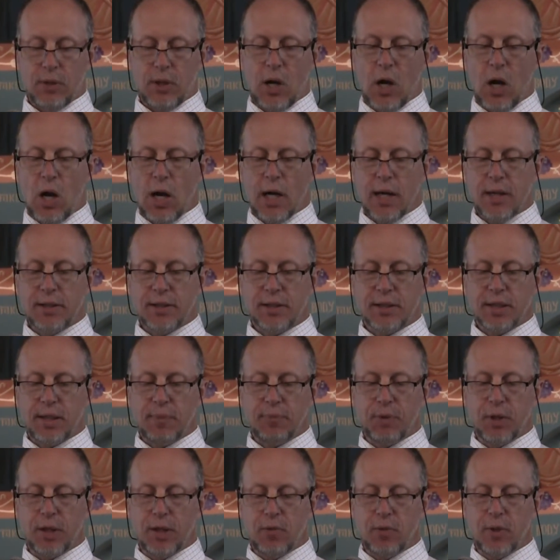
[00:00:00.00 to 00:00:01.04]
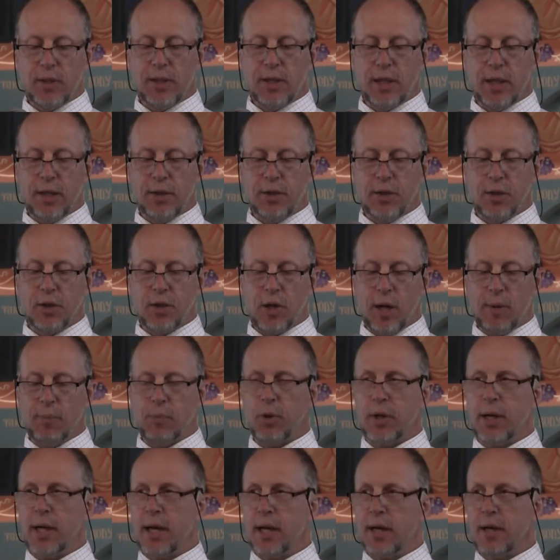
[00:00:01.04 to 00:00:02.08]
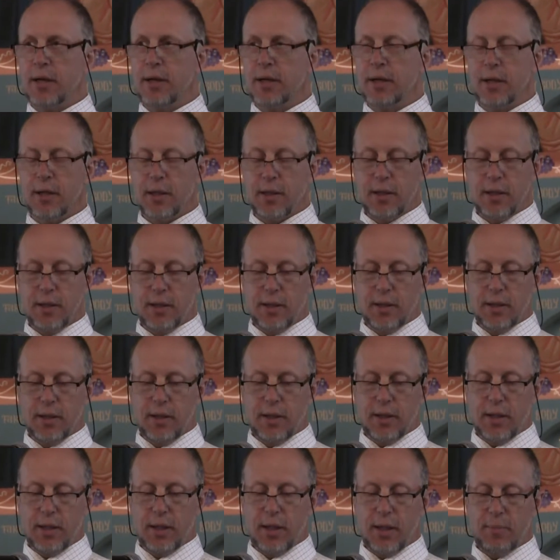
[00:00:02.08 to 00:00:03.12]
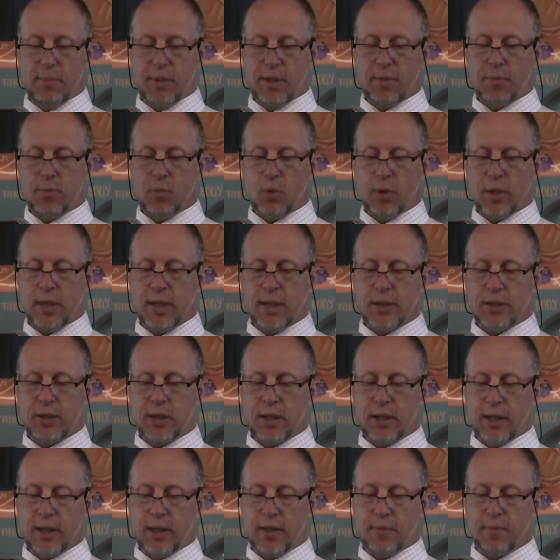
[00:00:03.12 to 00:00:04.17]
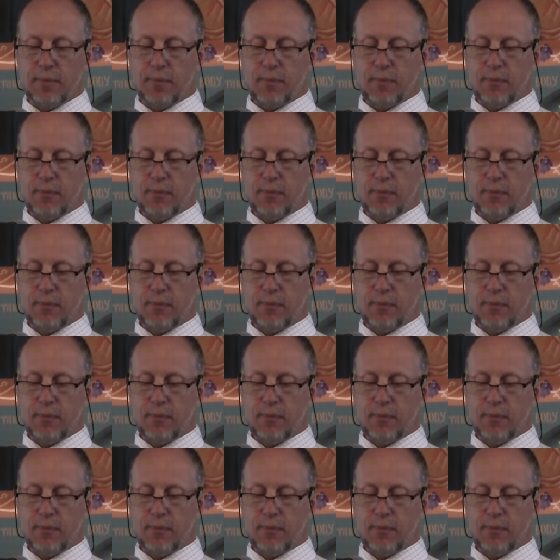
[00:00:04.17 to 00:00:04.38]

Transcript: Awe is something we tend to comprehend a bit more easily.